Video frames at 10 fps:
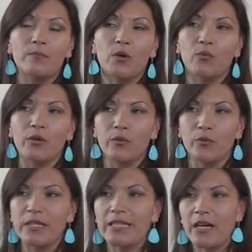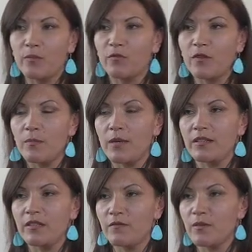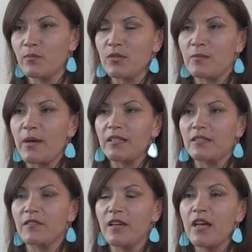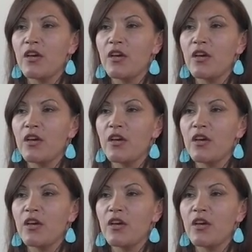but we tell them from a different perspective.